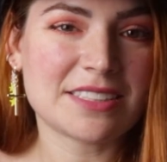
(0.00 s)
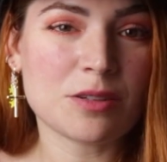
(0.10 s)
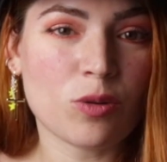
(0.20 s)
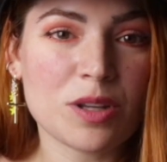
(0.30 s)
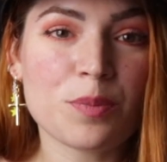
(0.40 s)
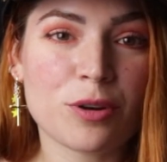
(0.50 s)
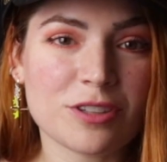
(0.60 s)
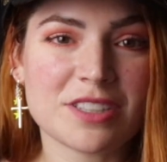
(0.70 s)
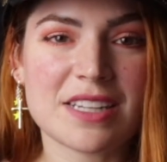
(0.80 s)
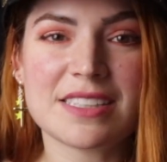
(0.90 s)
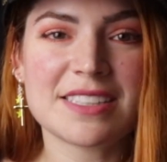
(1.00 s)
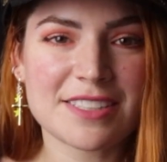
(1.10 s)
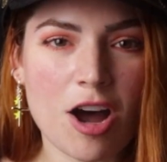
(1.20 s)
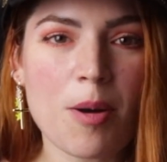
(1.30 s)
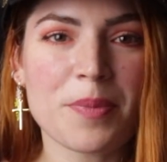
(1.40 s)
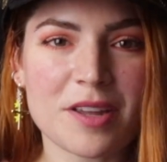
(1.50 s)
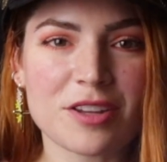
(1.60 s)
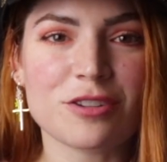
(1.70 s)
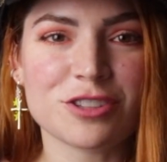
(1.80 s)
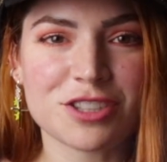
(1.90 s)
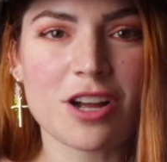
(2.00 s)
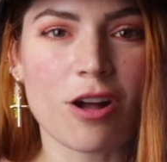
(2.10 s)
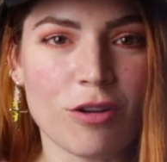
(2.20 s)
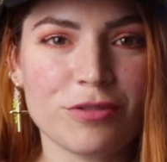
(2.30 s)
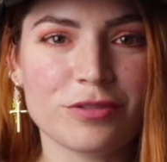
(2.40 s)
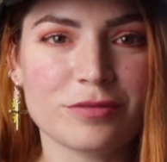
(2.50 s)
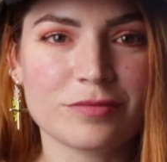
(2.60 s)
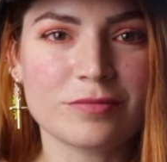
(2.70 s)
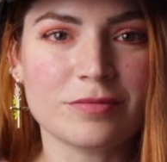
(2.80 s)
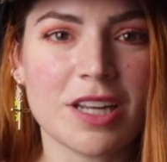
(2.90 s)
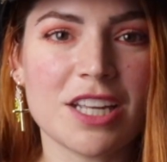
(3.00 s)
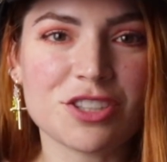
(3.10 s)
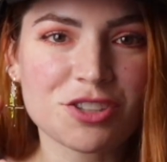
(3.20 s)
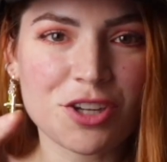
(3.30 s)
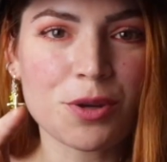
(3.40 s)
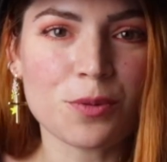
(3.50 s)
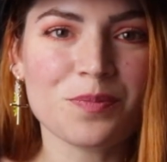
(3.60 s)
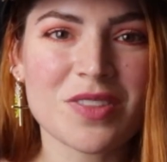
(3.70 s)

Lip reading: the only person that's stopping yourself is you.